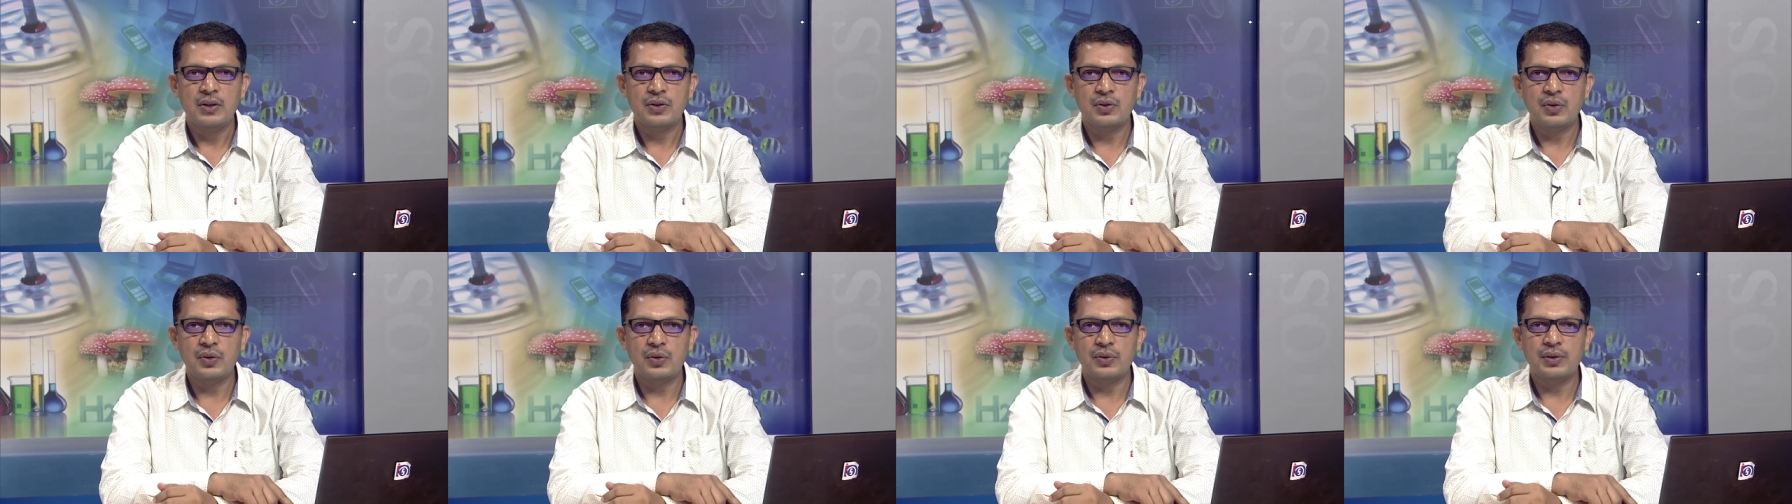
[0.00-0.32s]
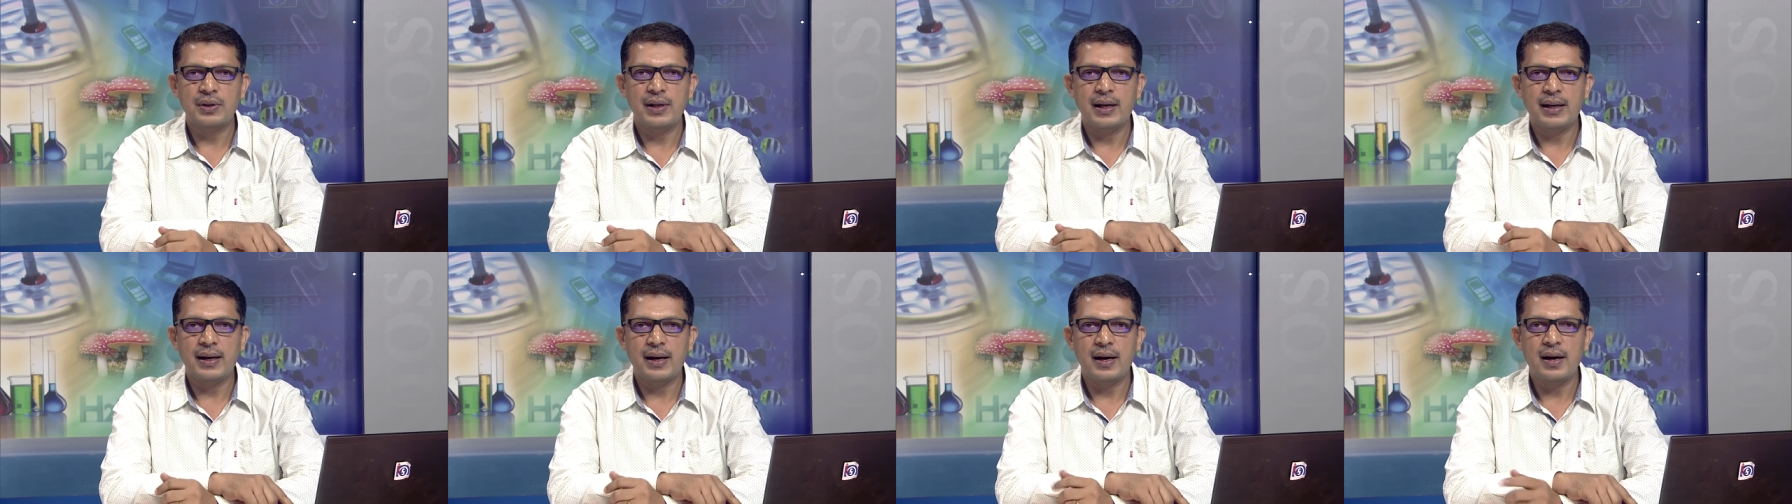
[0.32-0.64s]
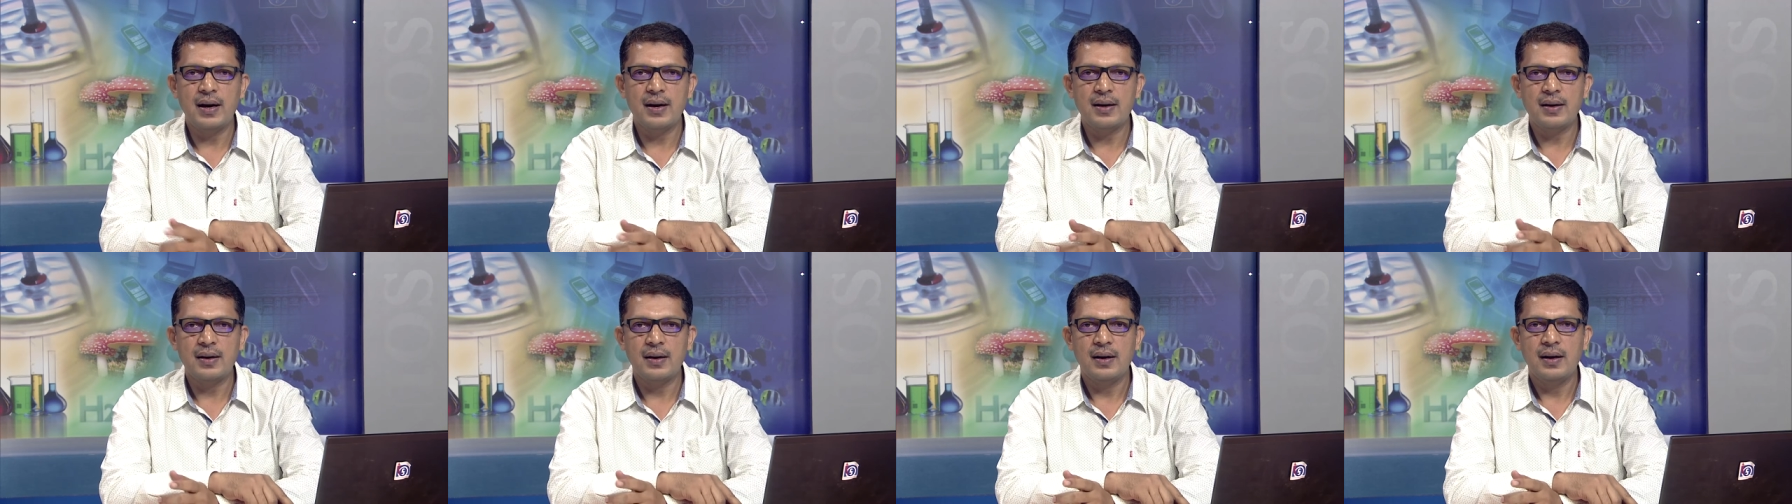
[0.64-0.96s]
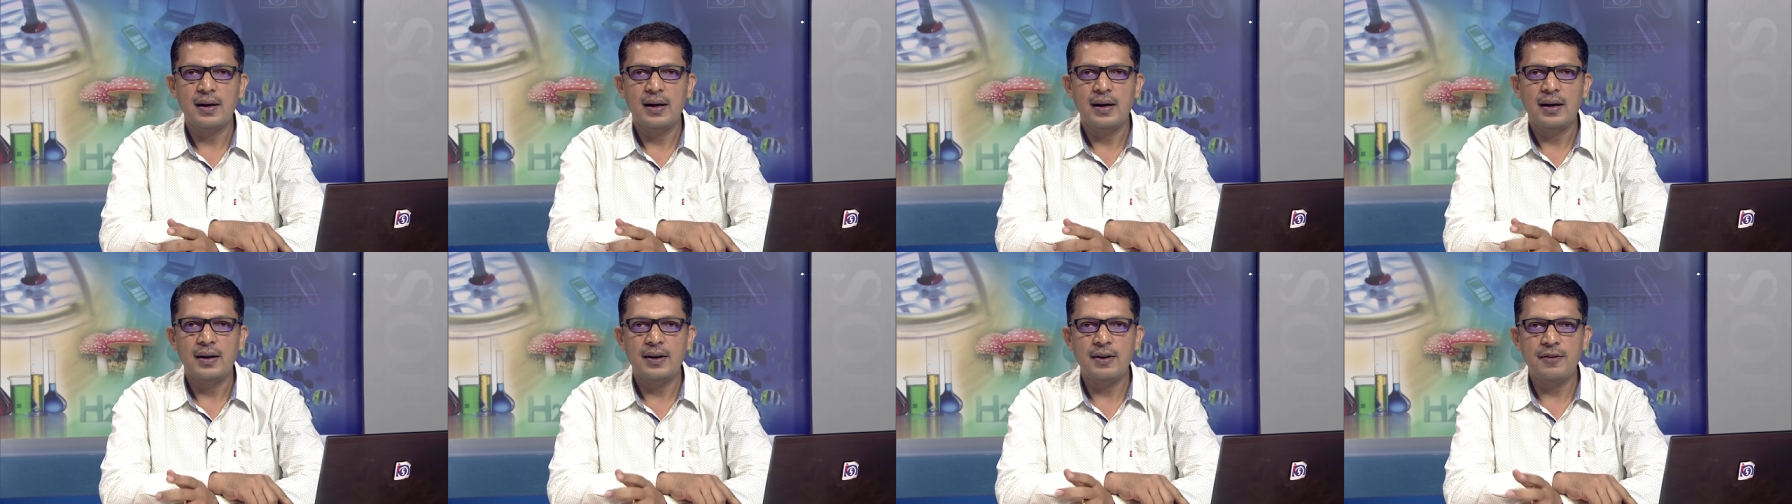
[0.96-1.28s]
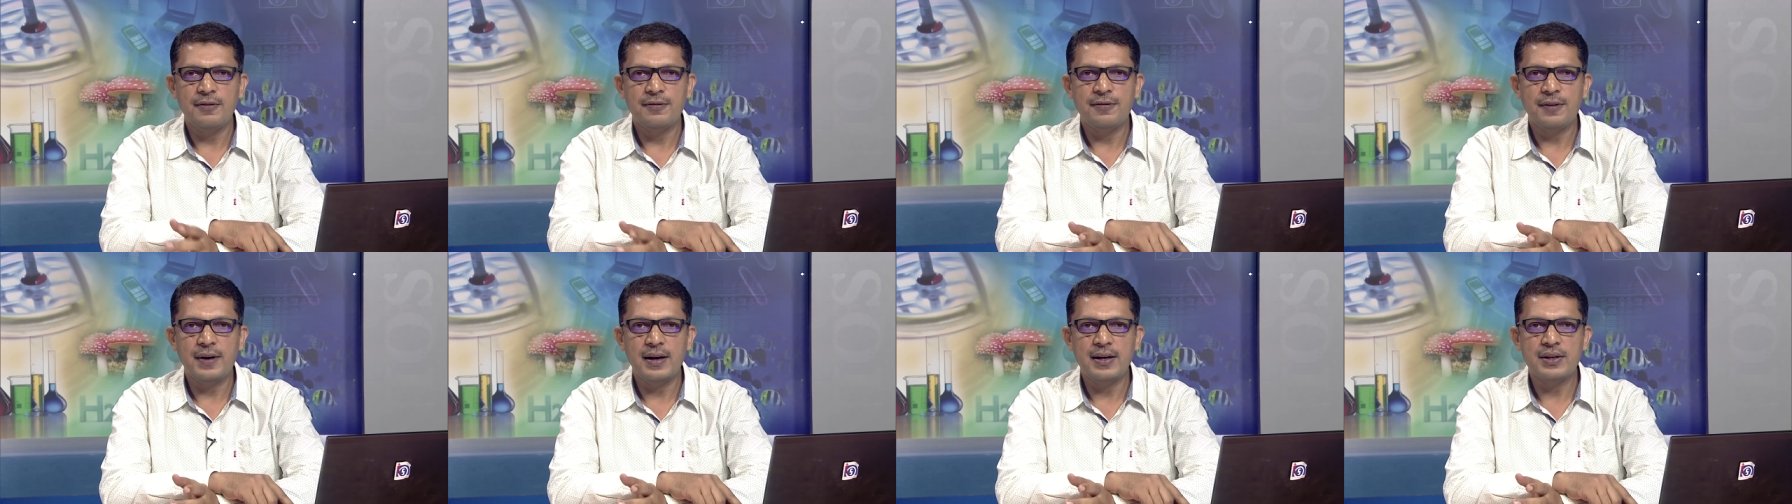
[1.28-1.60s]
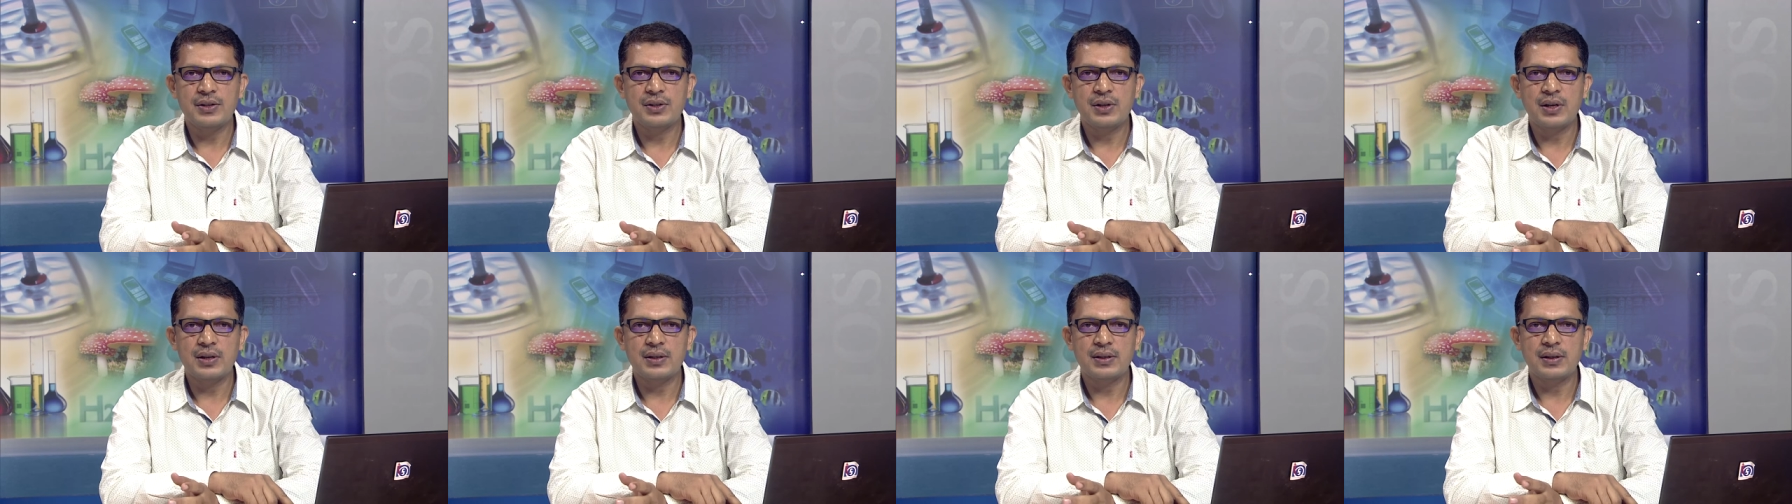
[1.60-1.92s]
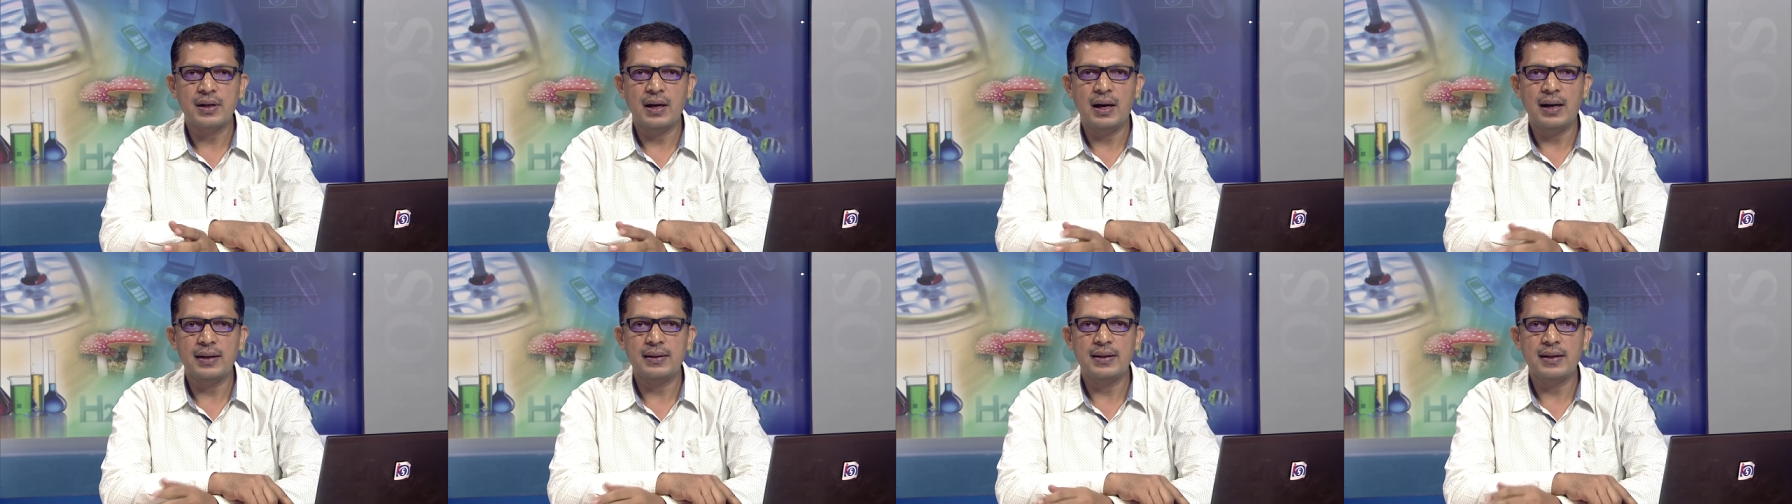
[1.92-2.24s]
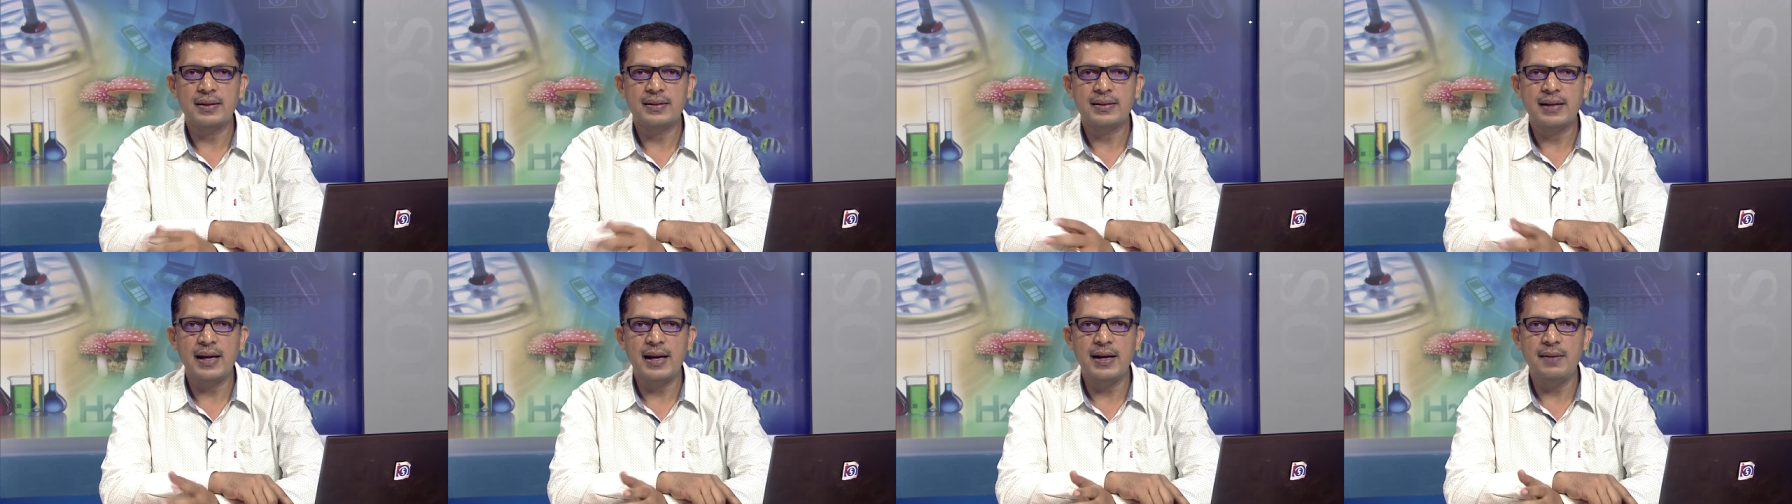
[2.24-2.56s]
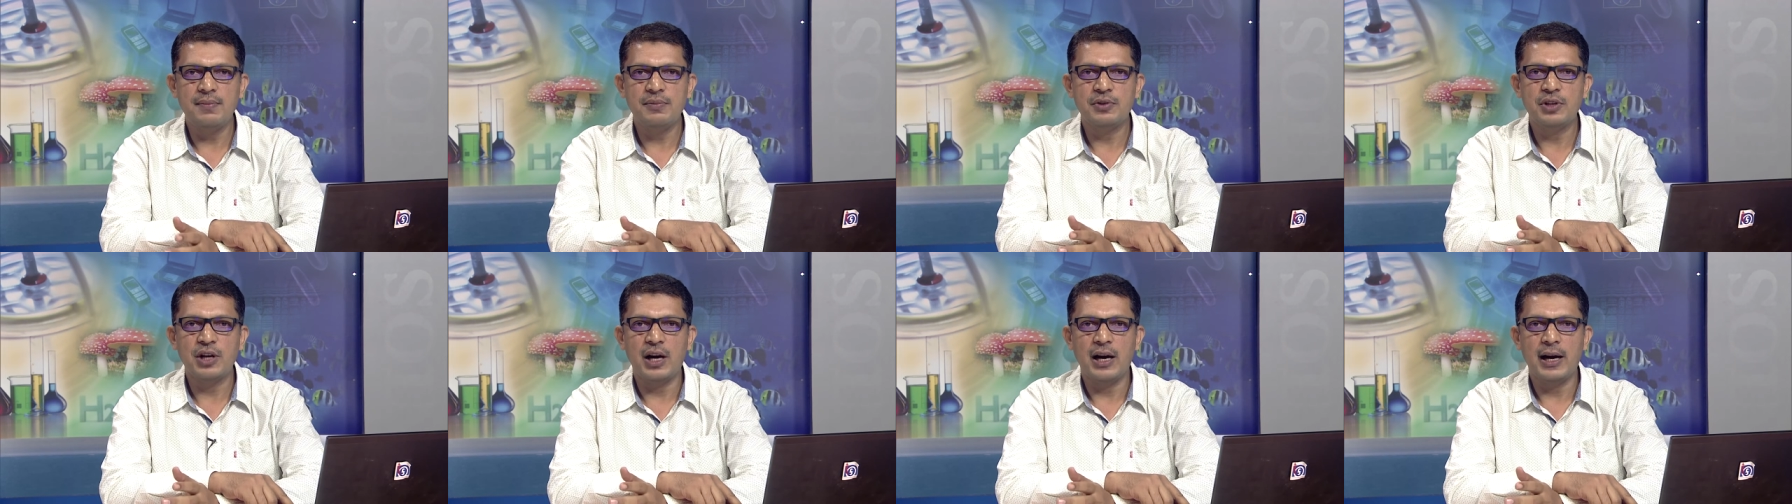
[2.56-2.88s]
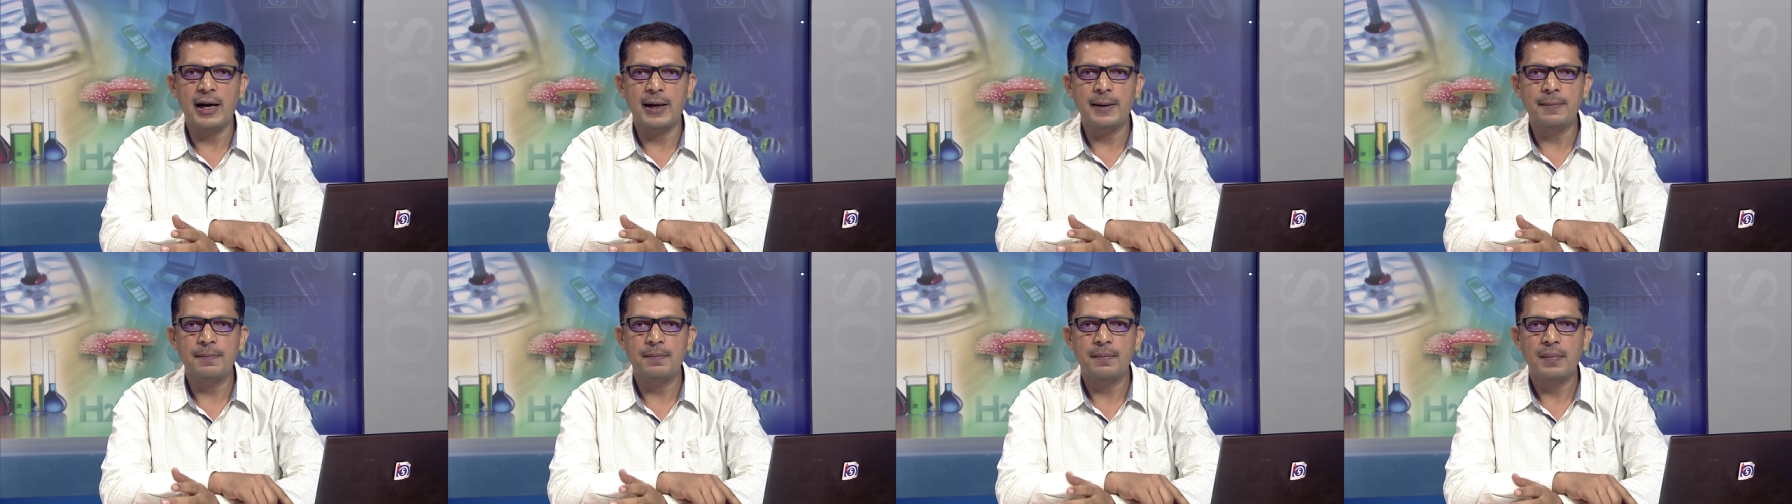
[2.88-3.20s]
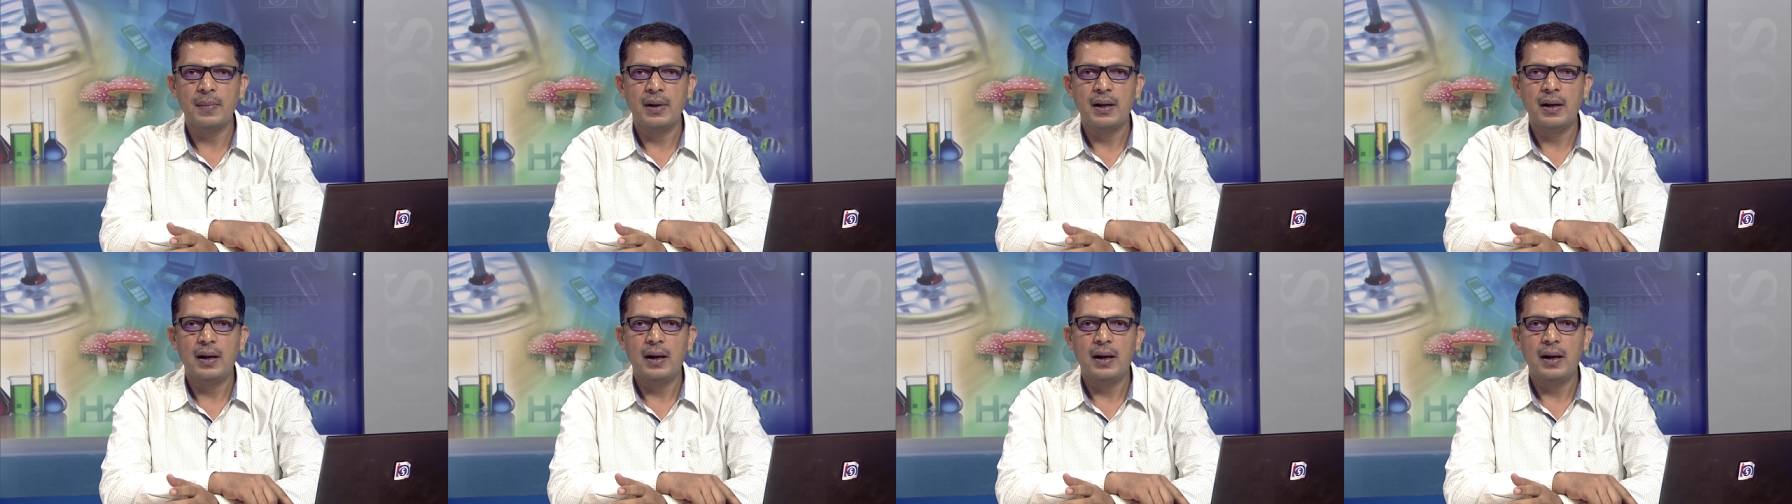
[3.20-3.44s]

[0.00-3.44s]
So, there are differences at the same time